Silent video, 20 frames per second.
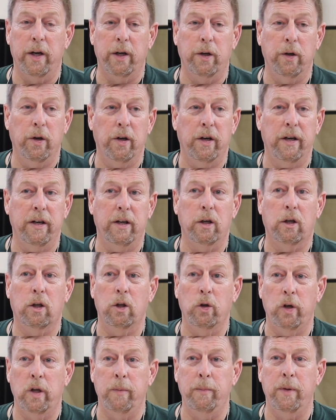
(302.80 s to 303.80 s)
good at
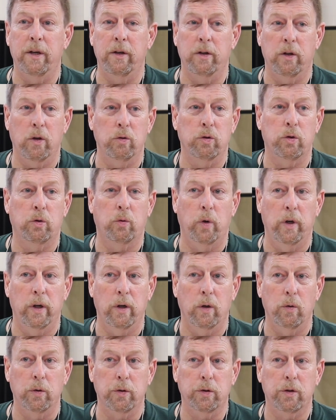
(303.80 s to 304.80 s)
including me in those
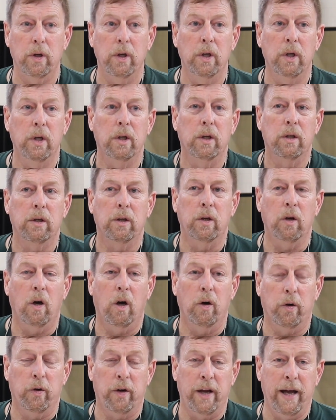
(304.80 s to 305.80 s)
drills. You know,
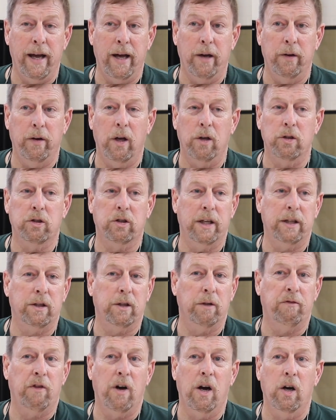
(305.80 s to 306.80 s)
I'll go down and I'll set
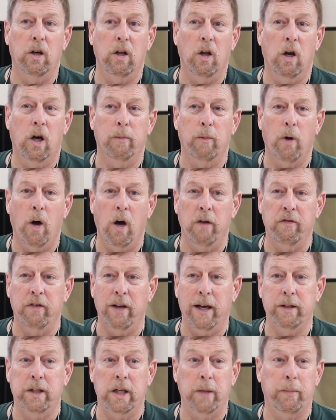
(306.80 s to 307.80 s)
the fire alarm off, and
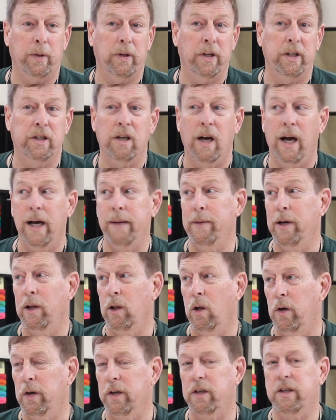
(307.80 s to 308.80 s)
I typically time how
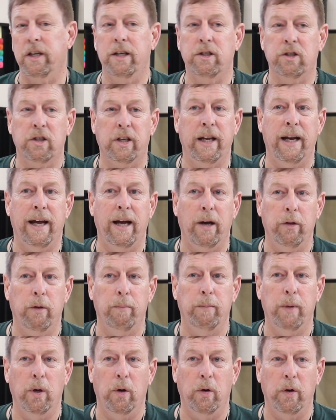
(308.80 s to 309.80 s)
long it takes to get out of the
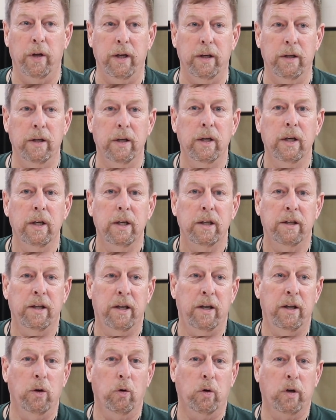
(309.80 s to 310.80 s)
building.
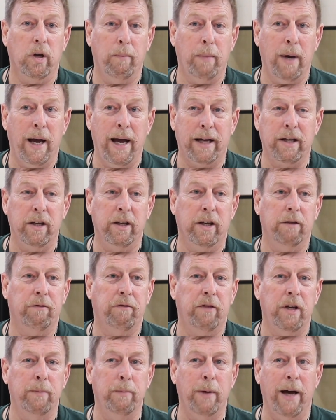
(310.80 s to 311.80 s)
Then he'll come back and get
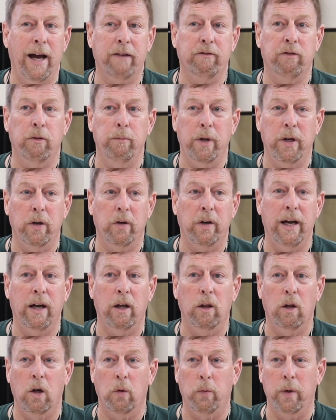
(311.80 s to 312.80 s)
feedback from me on how
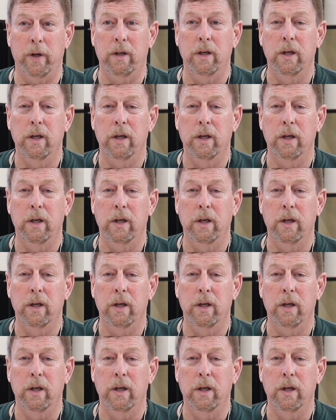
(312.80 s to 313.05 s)
long we